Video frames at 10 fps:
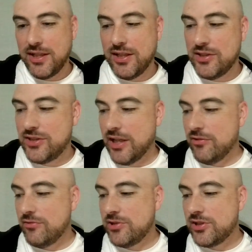
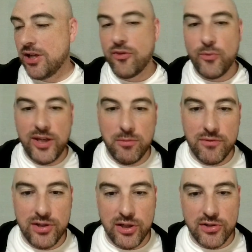So we start the week
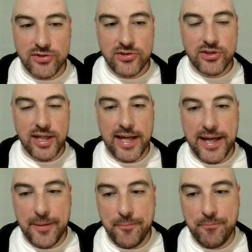with a loss.
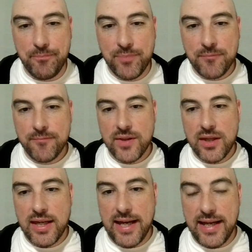
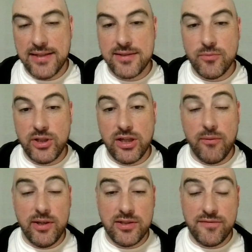And we go
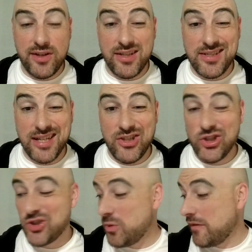into Thursday
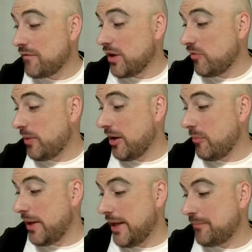just with a £5
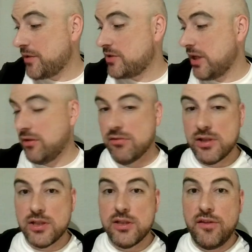bet. So
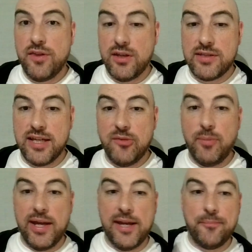Thursday's
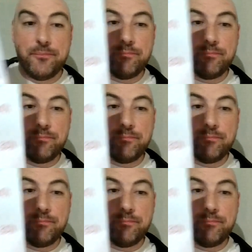bet,